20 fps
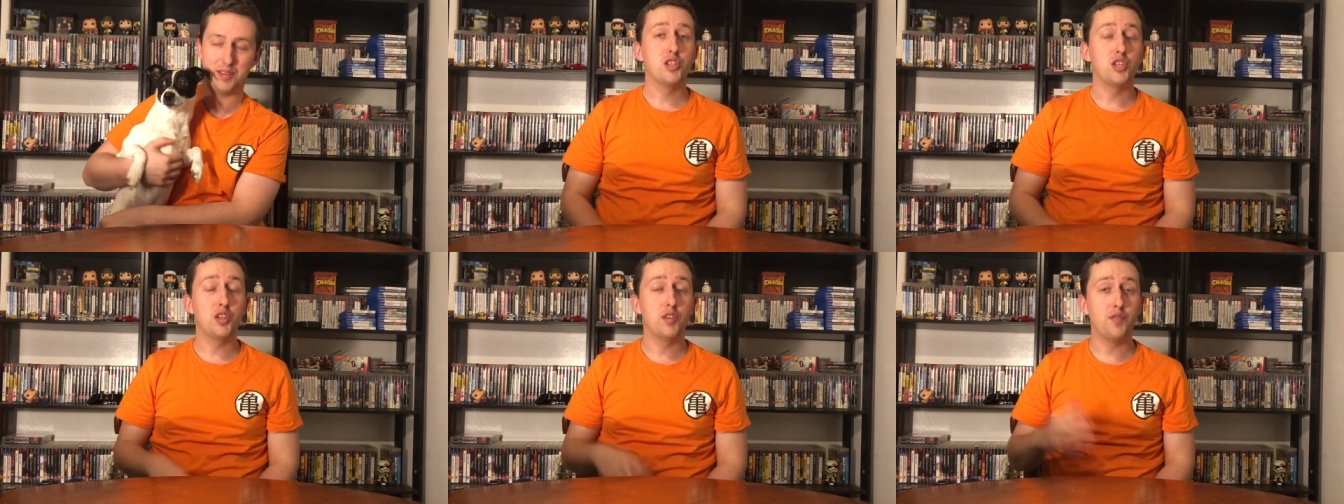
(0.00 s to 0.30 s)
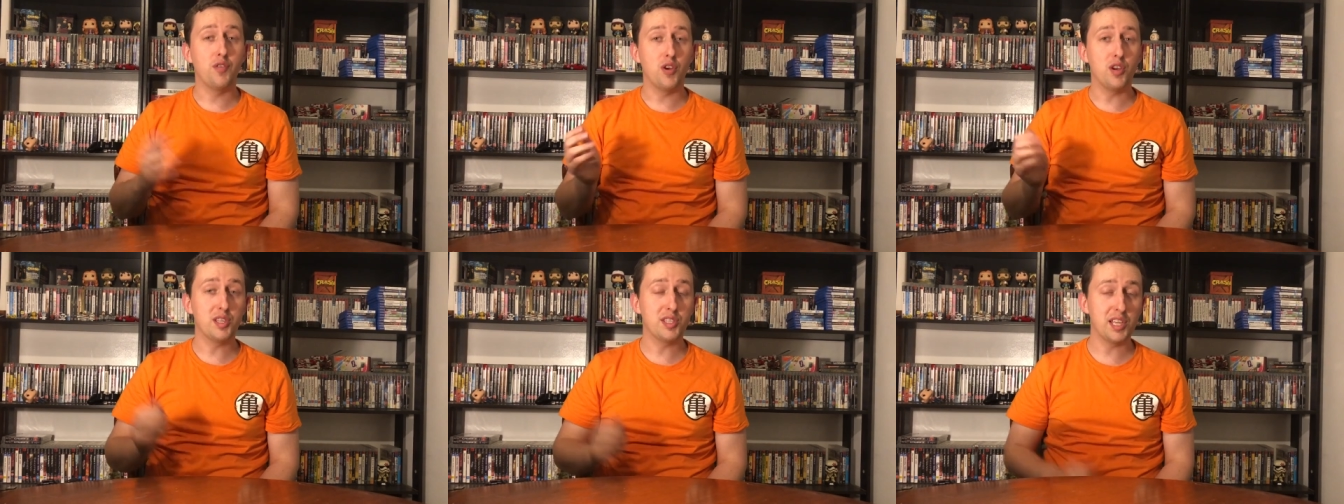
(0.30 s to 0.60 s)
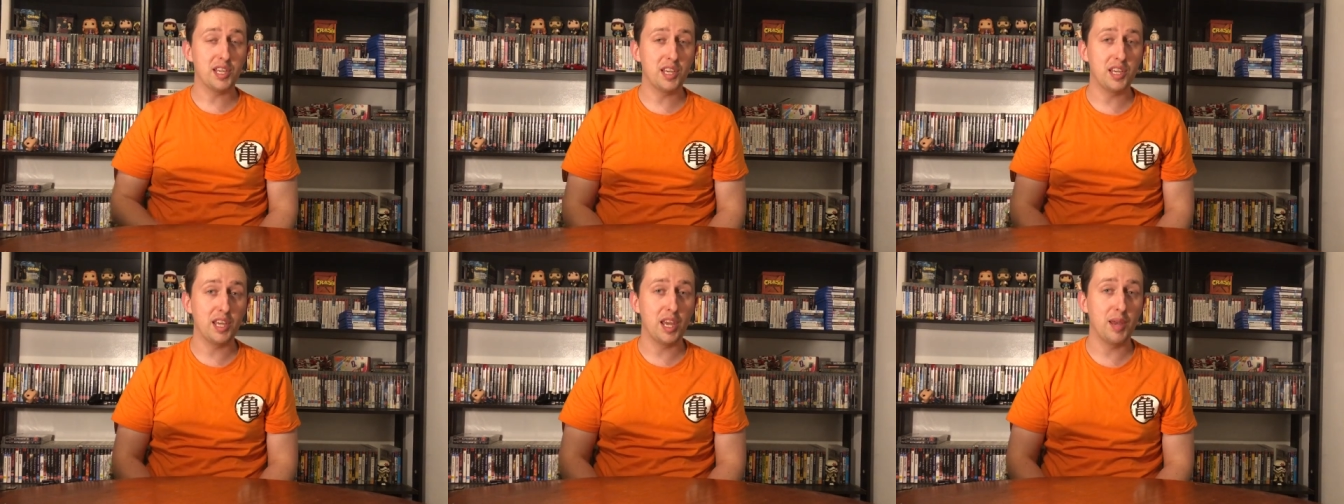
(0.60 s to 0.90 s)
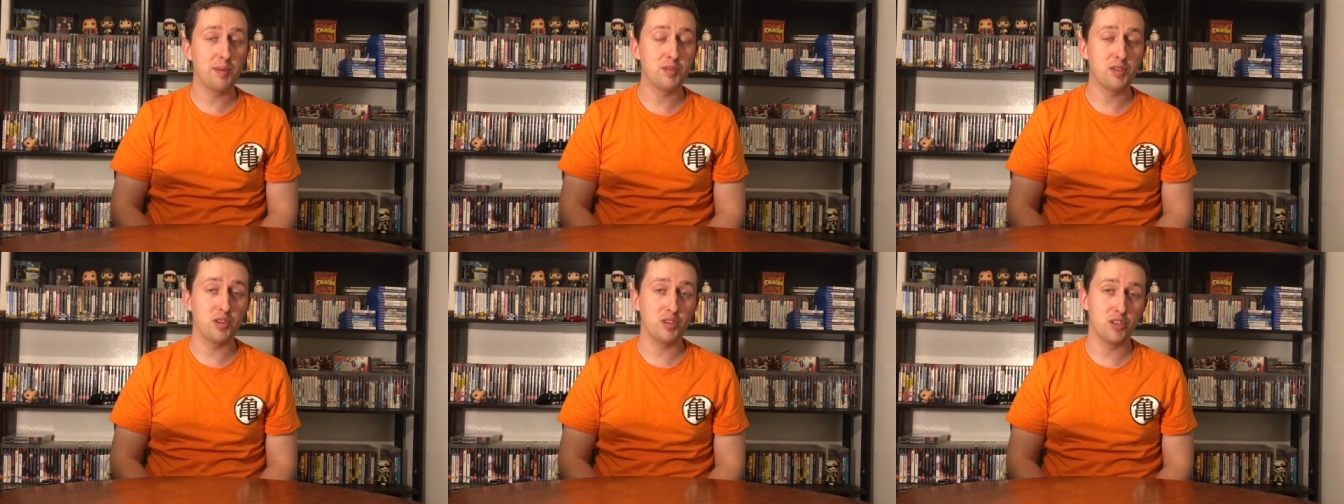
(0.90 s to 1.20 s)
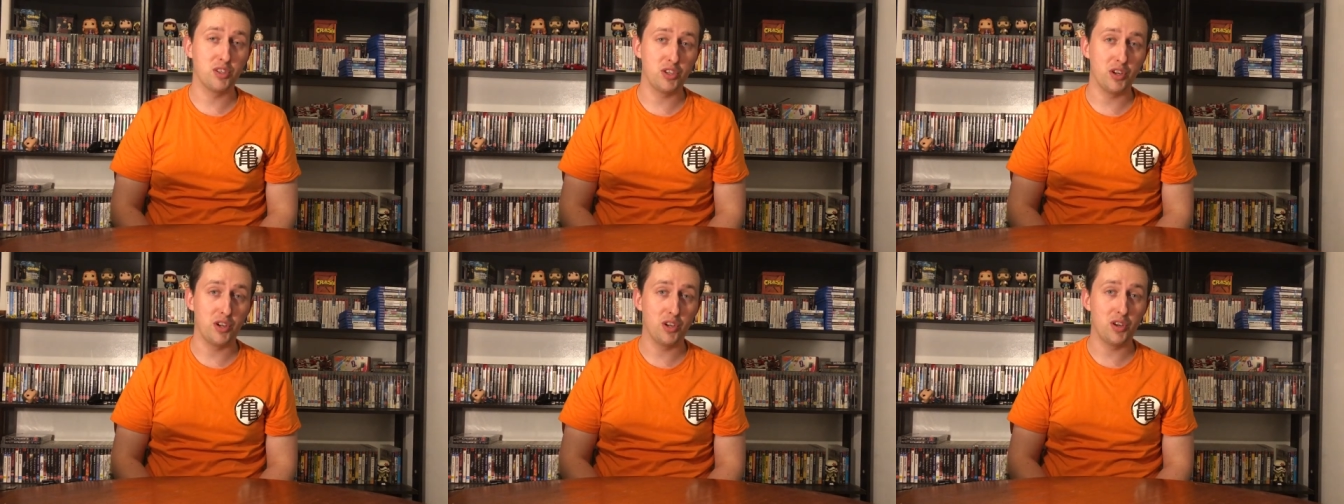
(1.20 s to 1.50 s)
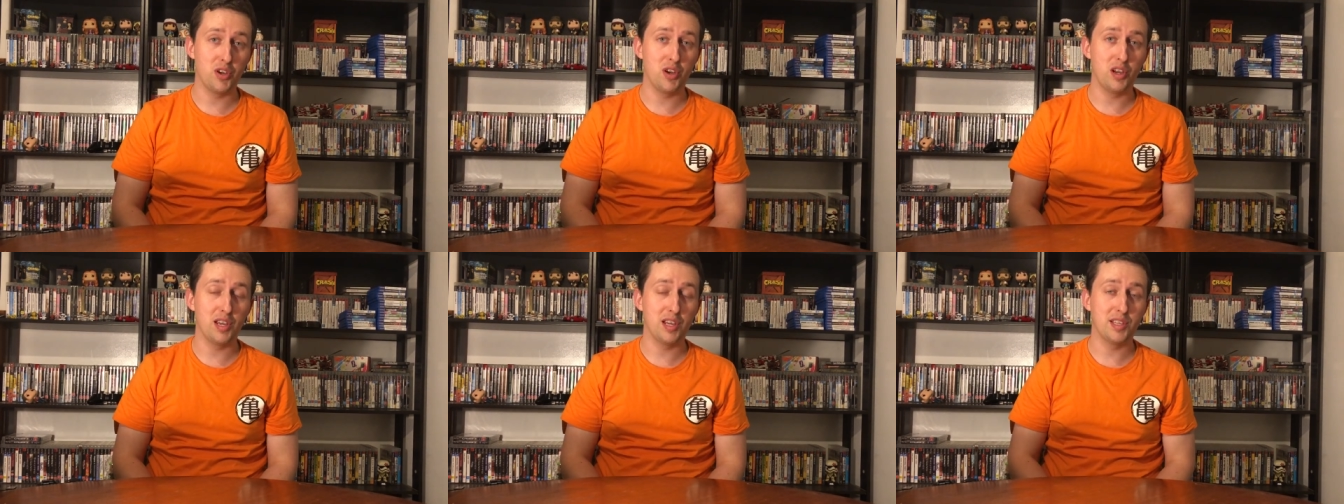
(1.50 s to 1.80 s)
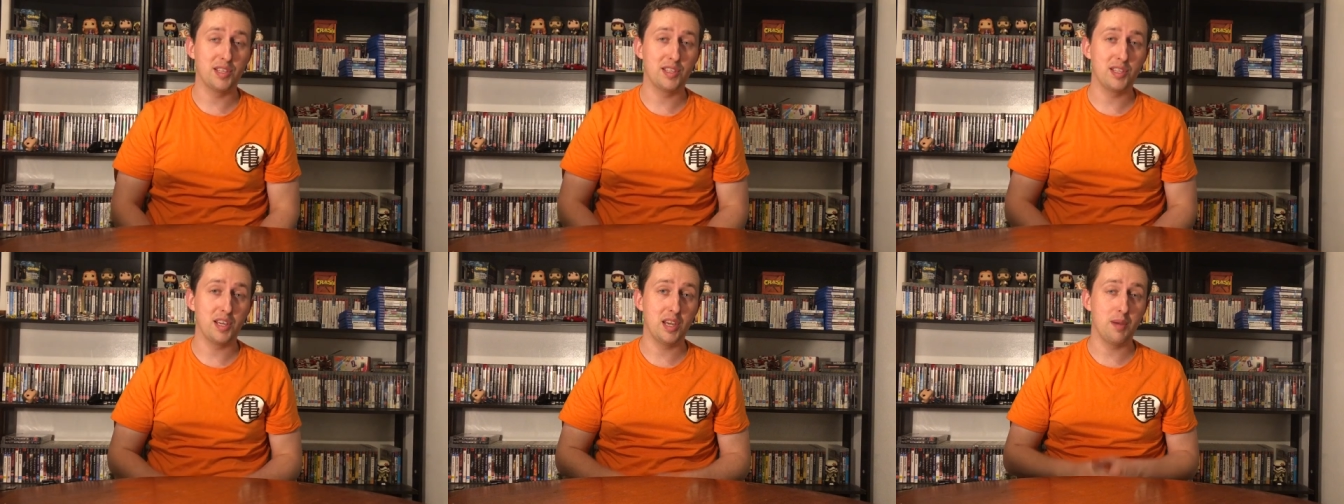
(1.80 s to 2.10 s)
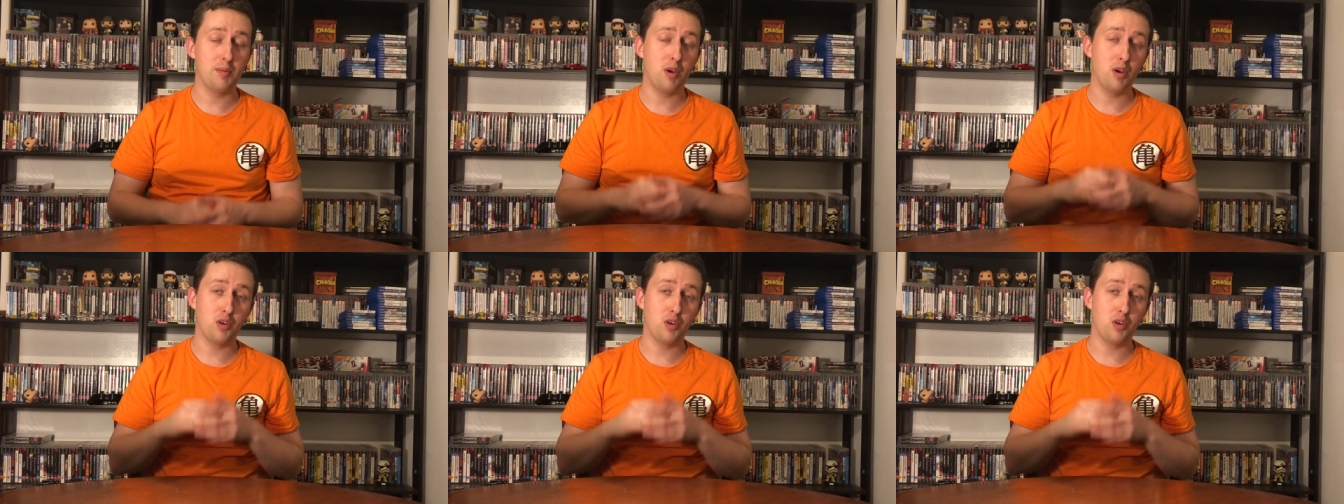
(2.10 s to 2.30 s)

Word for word: So the first stack of games I got to show you guys, um,